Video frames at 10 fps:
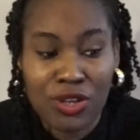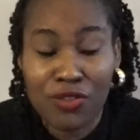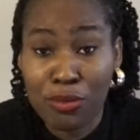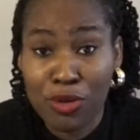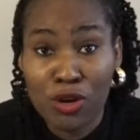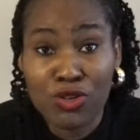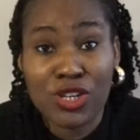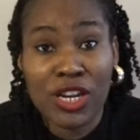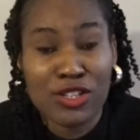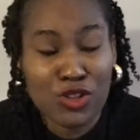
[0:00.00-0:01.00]
You're from a
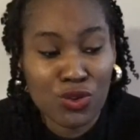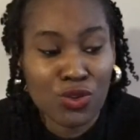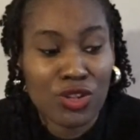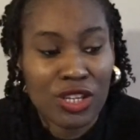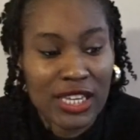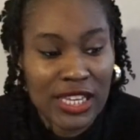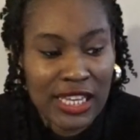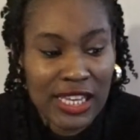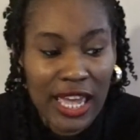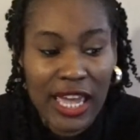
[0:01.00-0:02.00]
country that's not under the
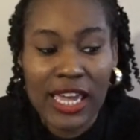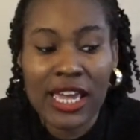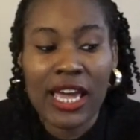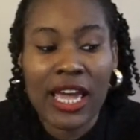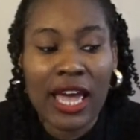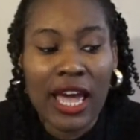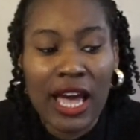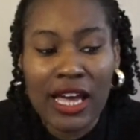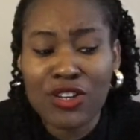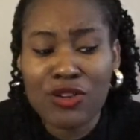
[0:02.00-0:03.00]
EEA,
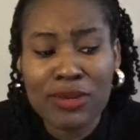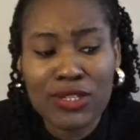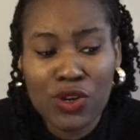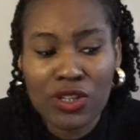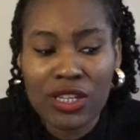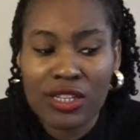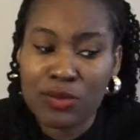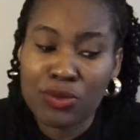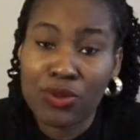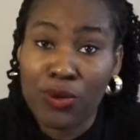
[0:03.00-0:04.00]
and you meet all the
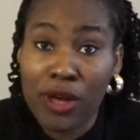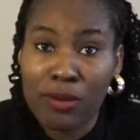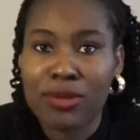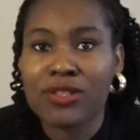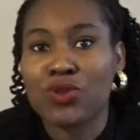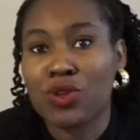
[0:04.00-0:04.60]
eligible requirements.